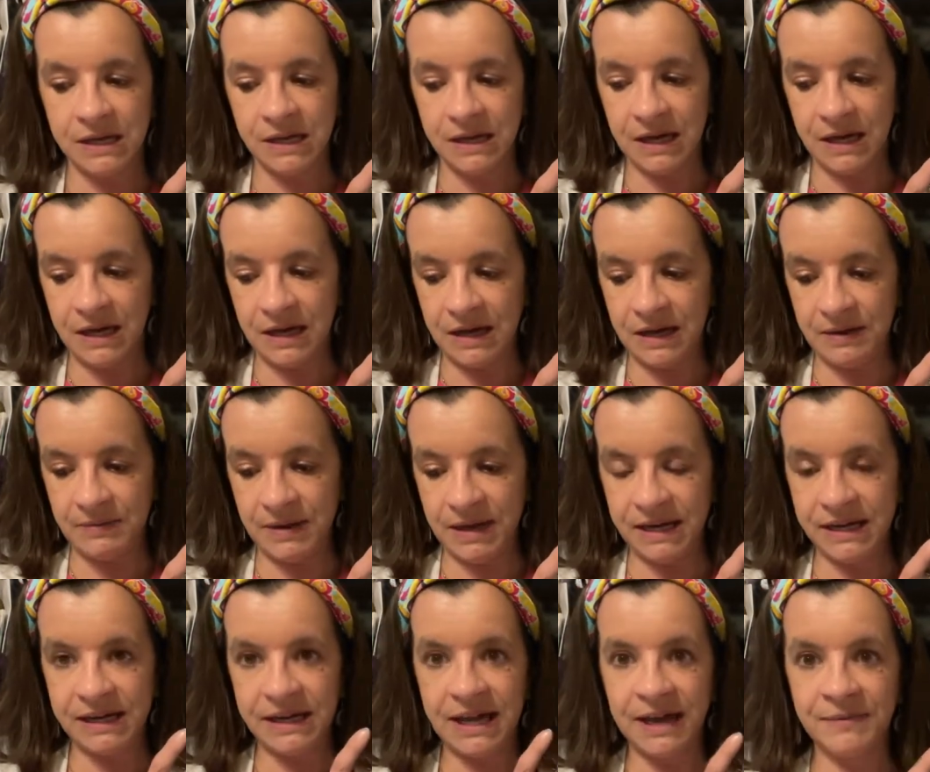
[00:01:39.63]
um, I
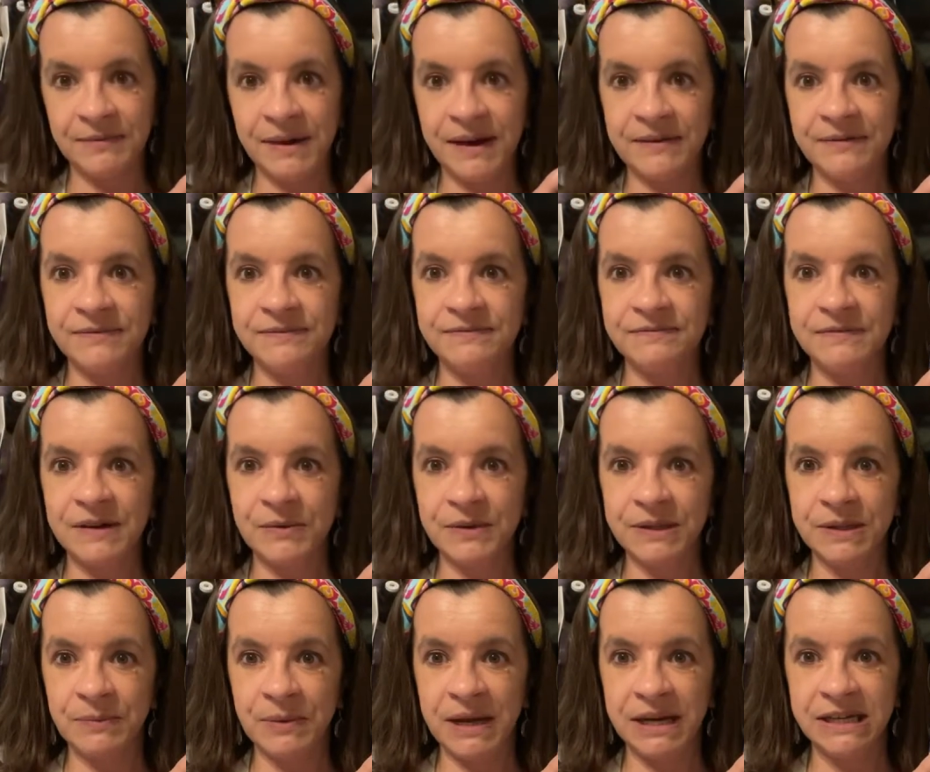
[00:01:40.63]
didn't have my, I
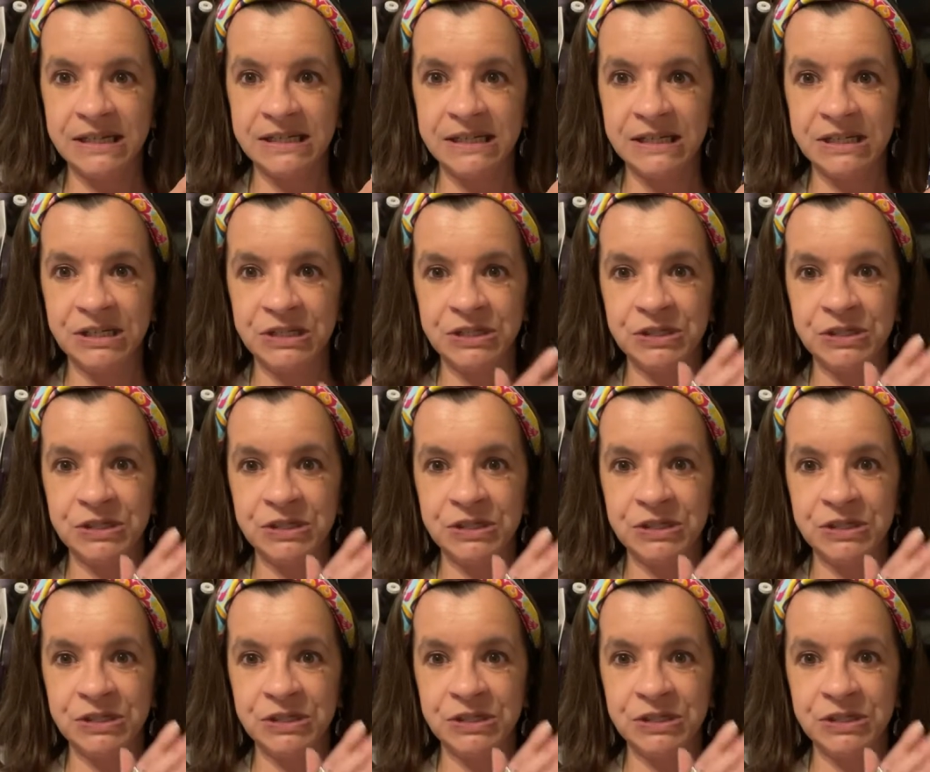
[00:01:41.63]
wasn't paying attention